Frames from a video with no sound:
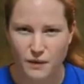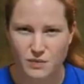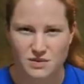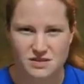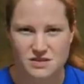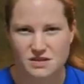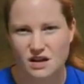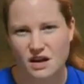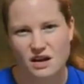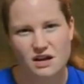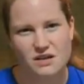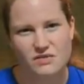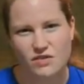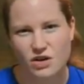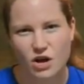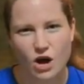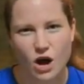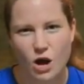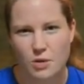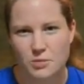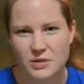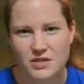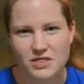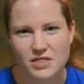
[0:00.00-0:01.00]
was kind of a
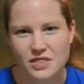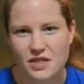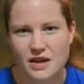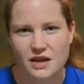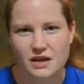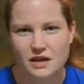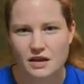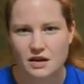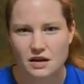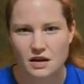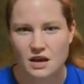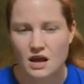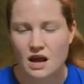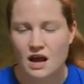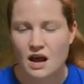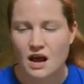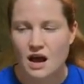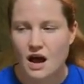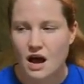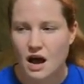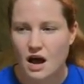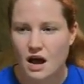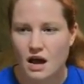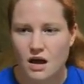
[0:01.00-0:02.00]
common thing,
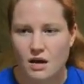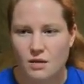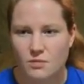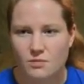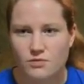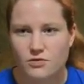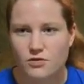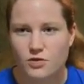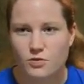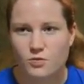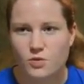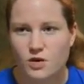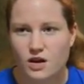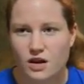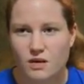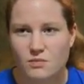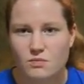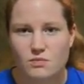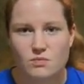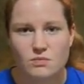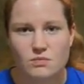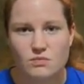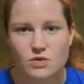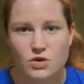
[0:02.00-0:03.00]
and from what I'm
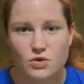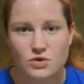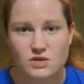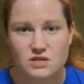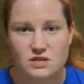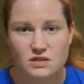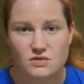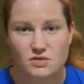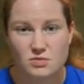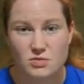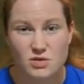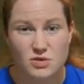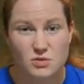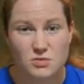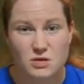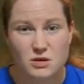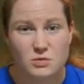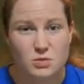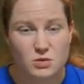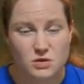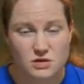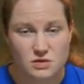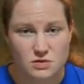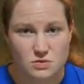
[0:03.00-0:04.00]
noticing from other
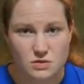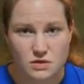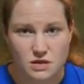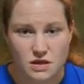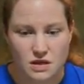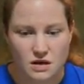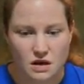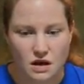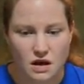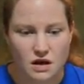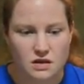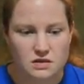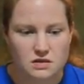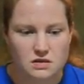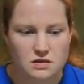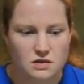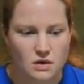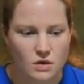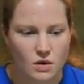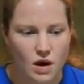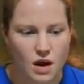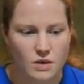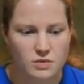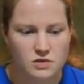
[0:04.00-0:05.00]
people, it's really not.
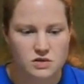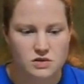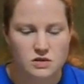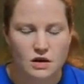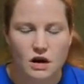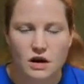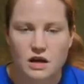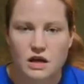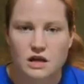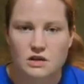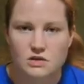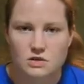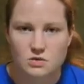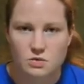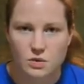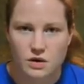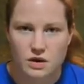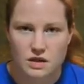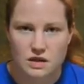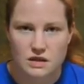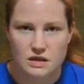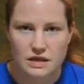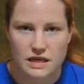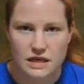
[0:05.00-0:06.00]
So I was talking to one
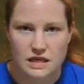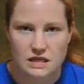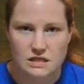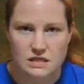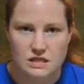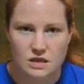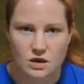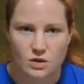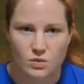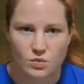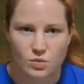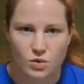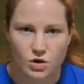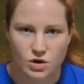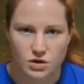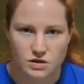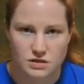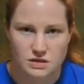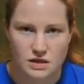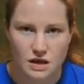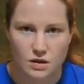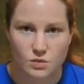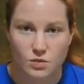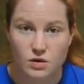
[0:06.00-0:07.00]
of the ladies that
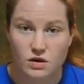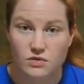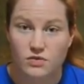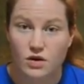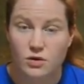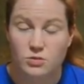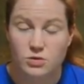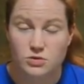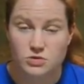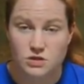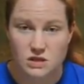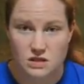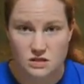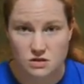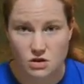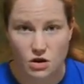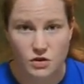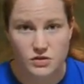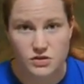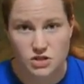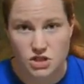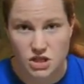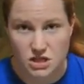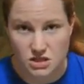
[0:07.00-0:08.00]
works at one of our boutiques
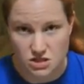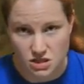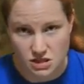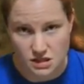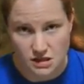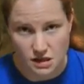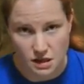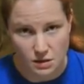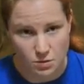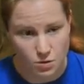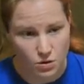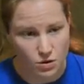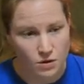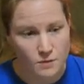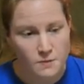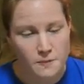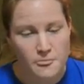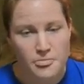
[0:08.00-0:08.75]
called the Changing Table,